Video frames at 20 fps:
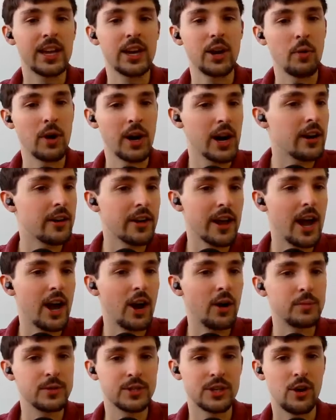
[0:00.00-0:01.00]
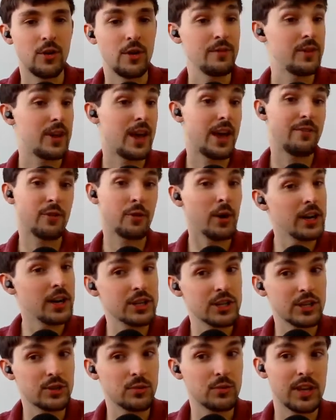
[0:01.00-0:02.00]
We're here to help. So if you have
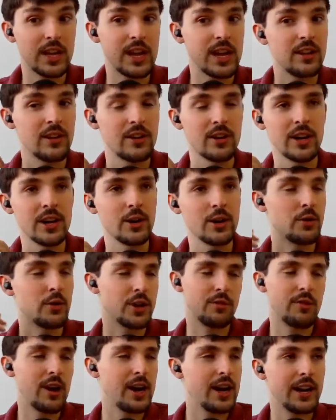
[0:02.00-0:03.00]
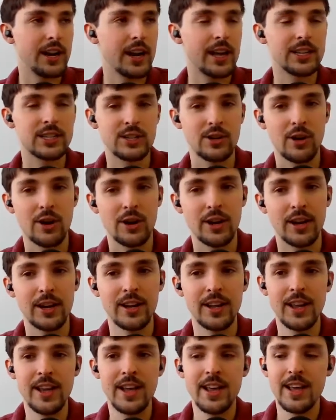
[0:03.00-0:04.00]
questions with e-learning or you're ready to get
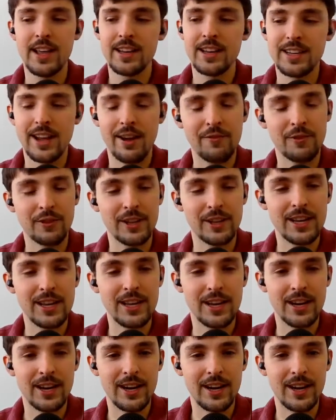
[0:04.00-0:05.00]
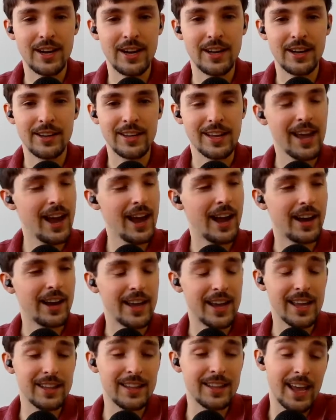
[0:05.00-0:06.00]
started, definitely.
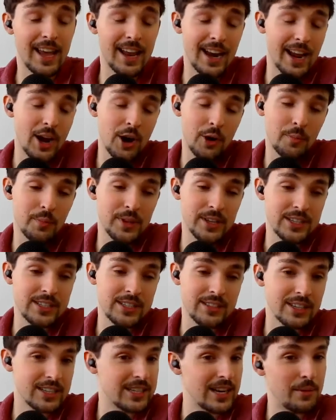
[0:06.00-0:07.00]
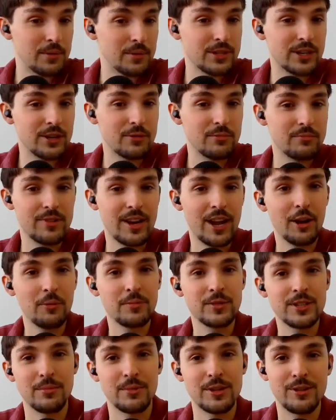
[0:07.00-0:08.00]
And I hope this episode
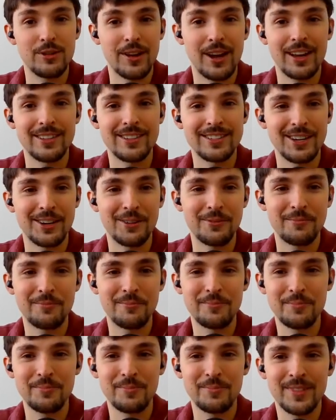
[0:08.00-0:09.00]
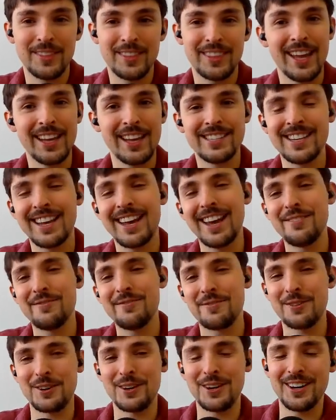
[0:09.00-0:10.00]
helped some of you guys. So thanks again
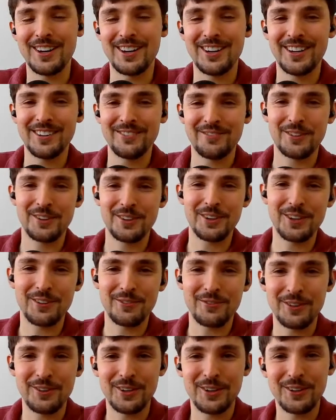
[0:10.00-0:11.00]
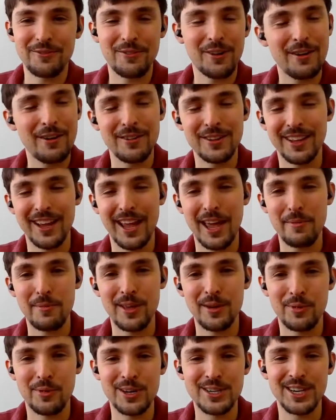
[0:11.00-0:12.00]
for everything,
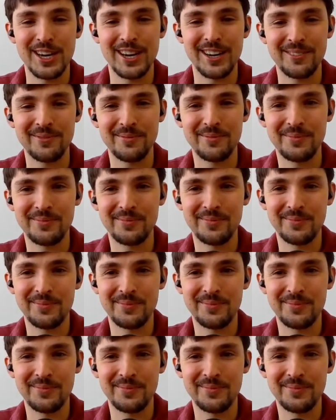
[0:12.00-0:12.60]
Amy. Appreciate it.